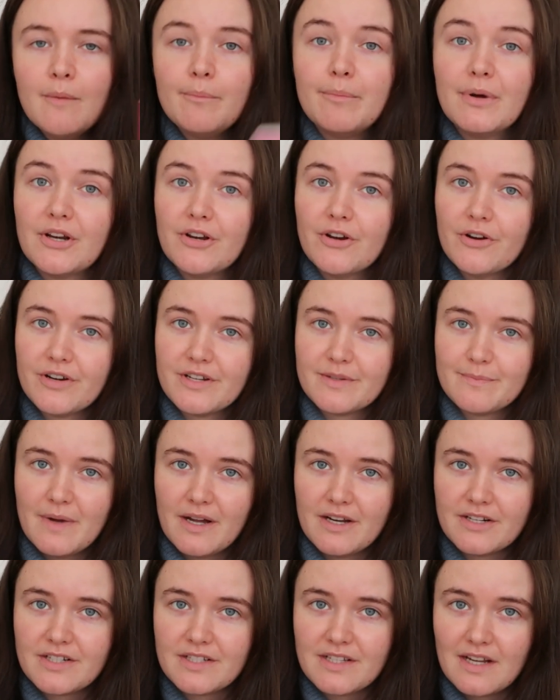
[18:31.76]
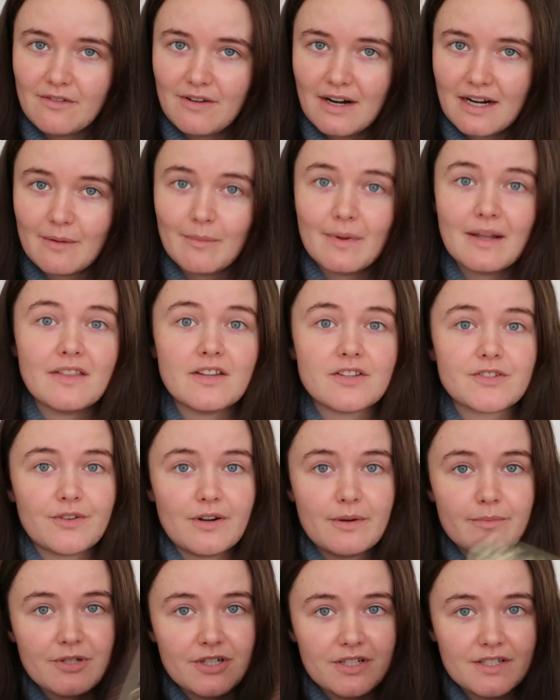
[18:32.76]
but not as much as I recommend the
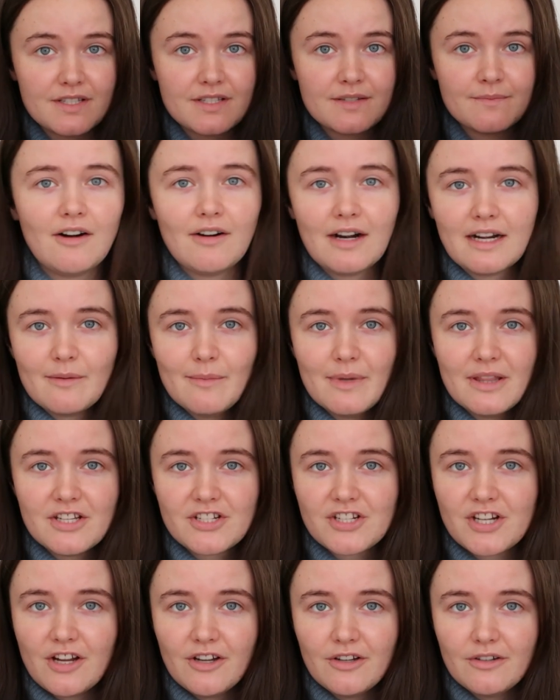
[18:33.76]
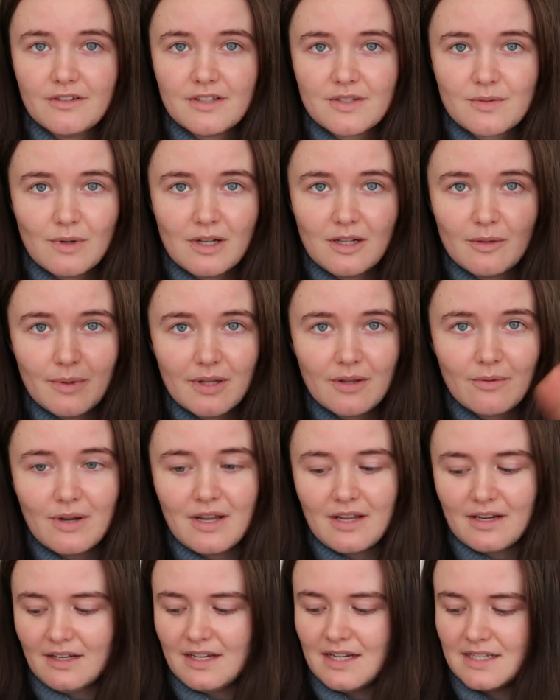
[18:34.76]
scriptures. I recommend the show as well, by the
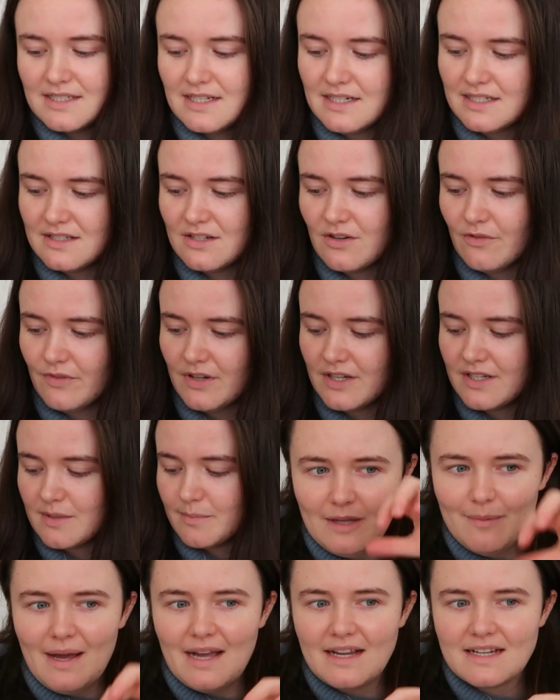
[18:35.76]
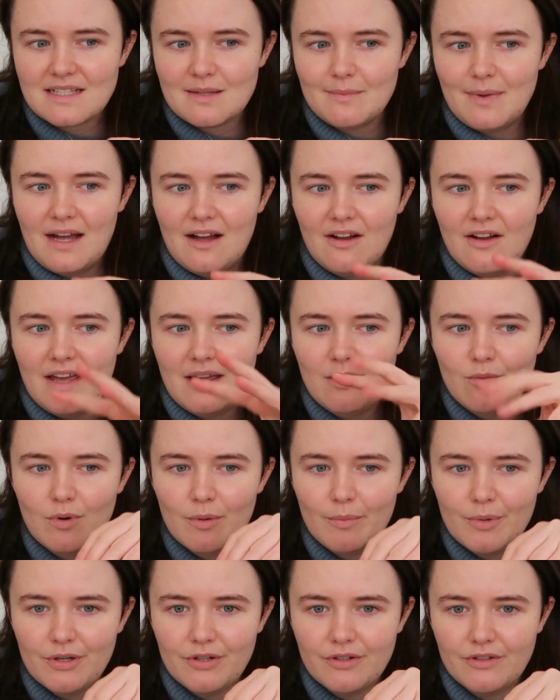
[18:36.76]
way, in case it isn't obvious. Fleabag is about a
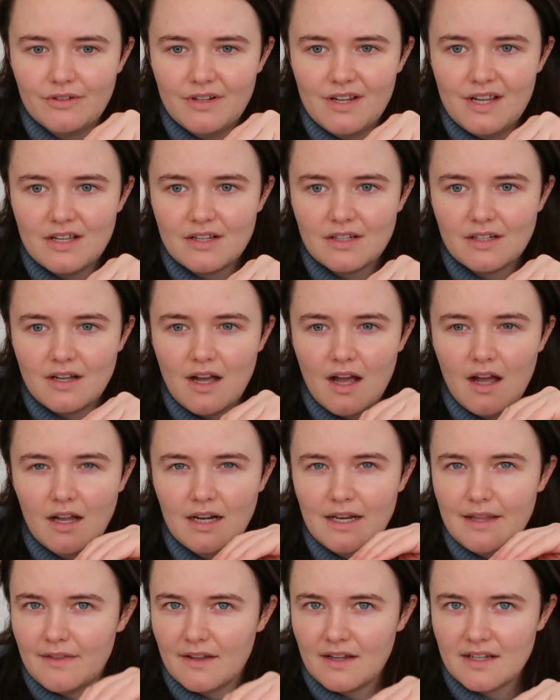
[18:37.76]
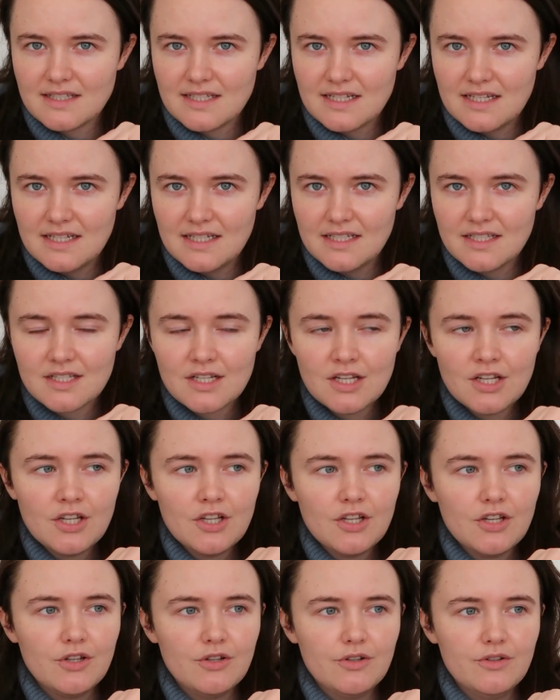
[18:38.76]
woman, early 30s,
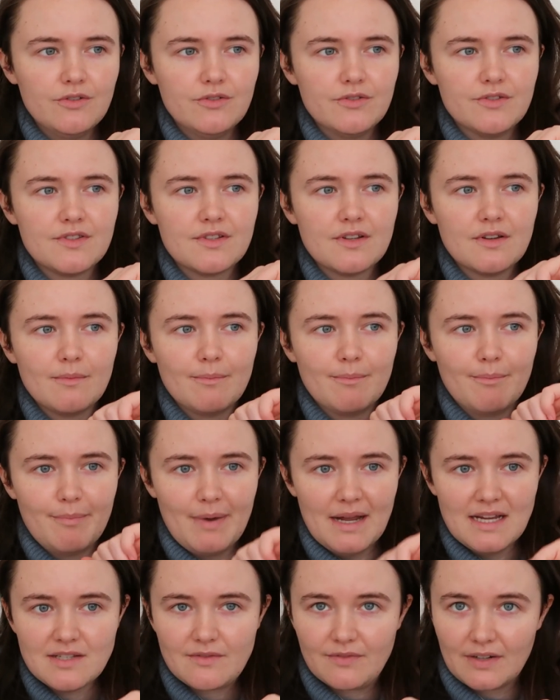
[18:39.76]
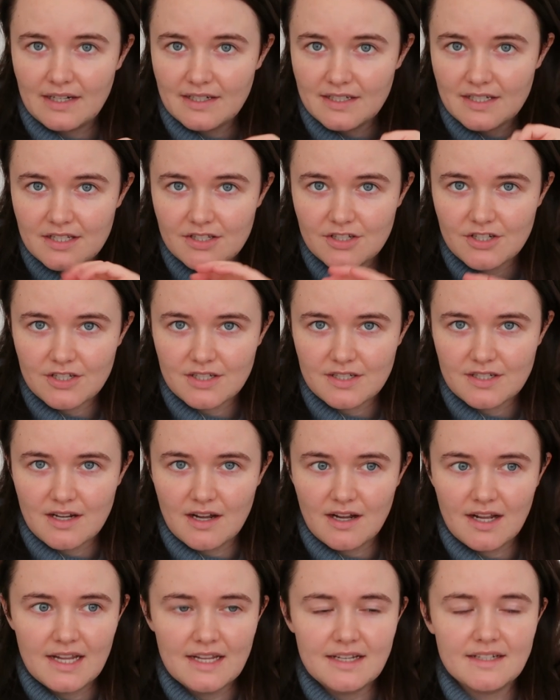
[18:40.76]
whose best friend has just
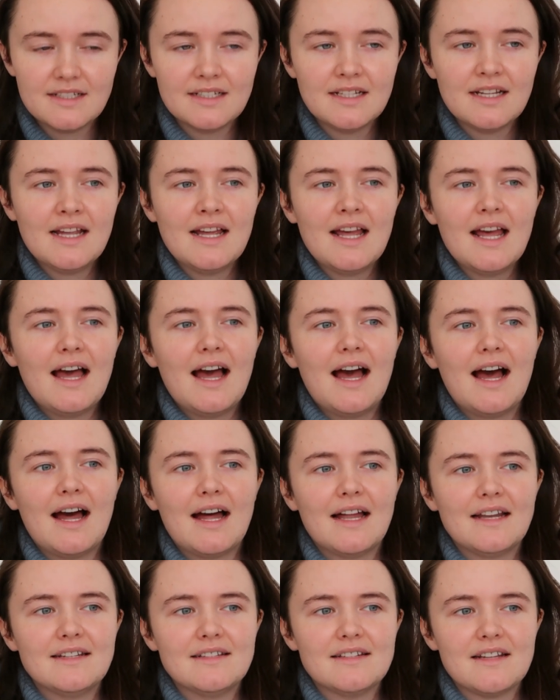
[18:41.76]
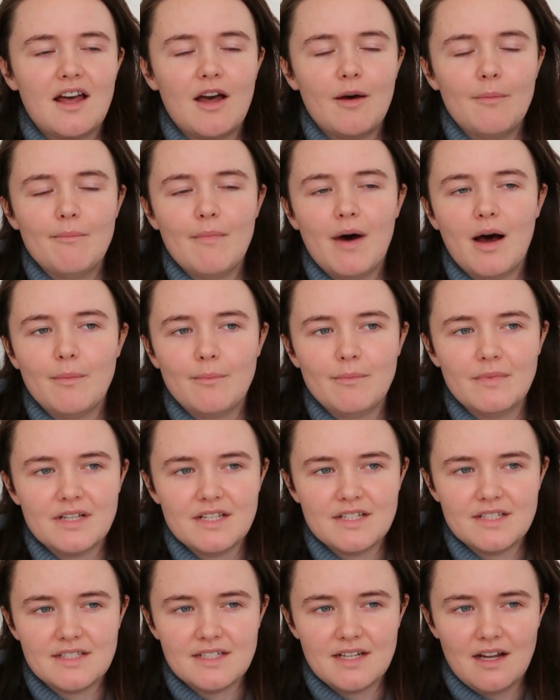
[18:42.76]
died, and her mum
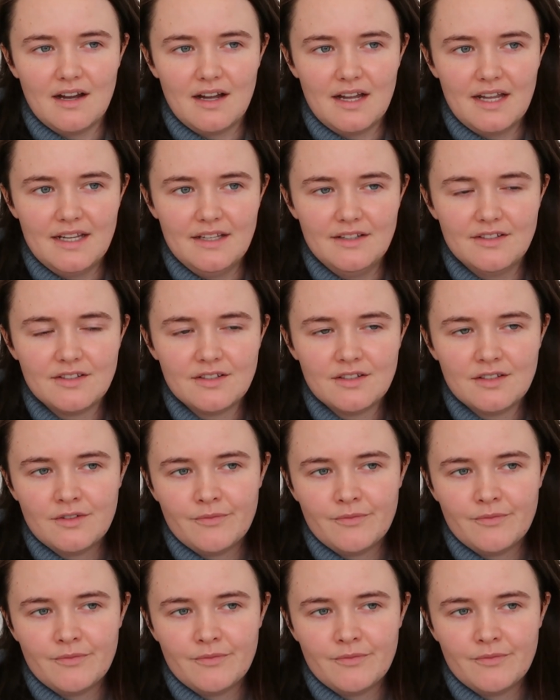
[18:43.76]
has died